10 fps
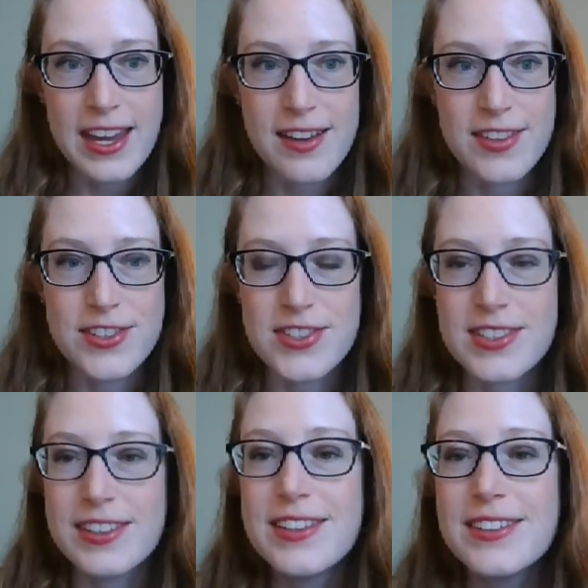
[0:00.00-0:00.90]
and then just a
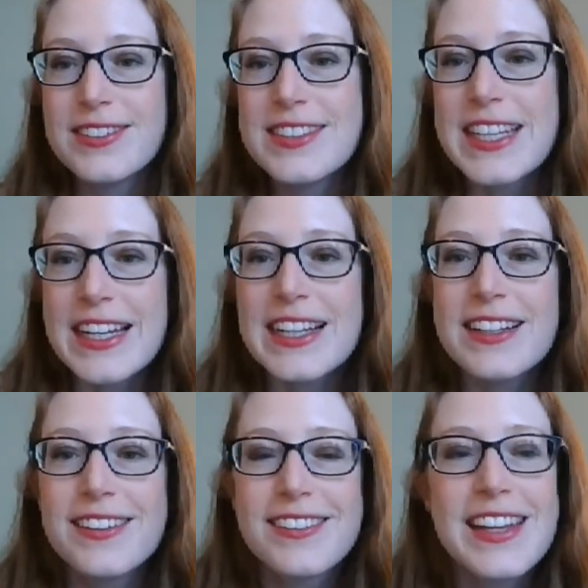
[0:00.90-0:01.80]
little teeny
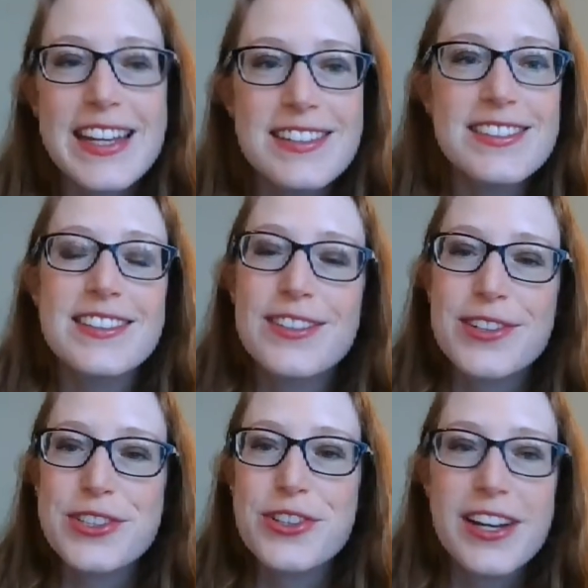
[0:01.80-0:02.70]
hint of
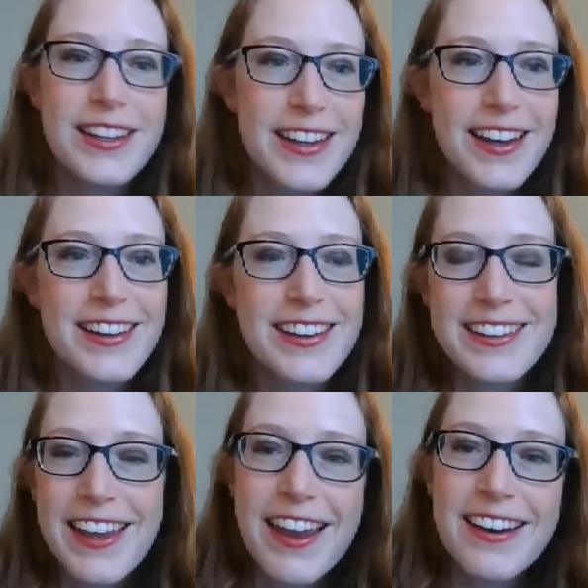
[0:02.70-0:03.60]
Australia and
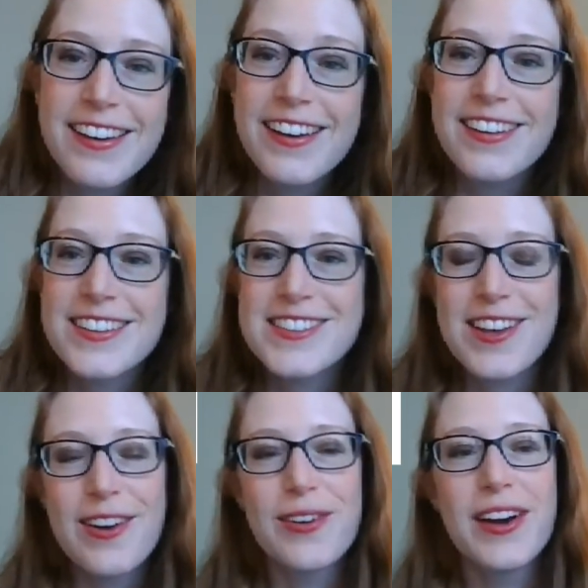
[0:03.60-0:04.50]
Canada. So,